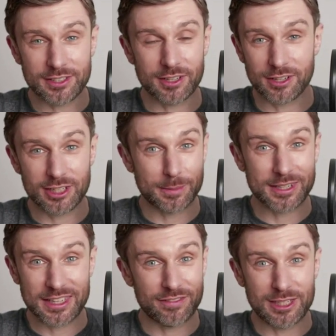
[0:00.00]
It's going to cost
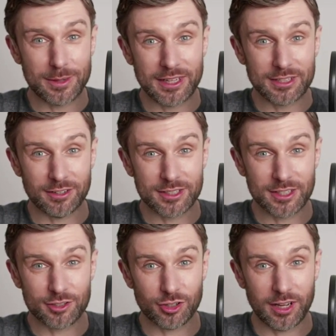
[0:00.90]
about seventy million dollars,
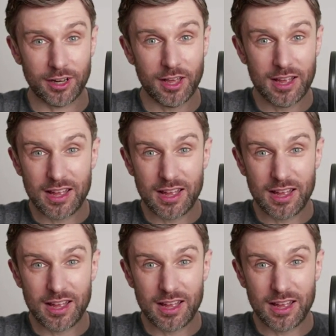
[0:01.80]
this trial.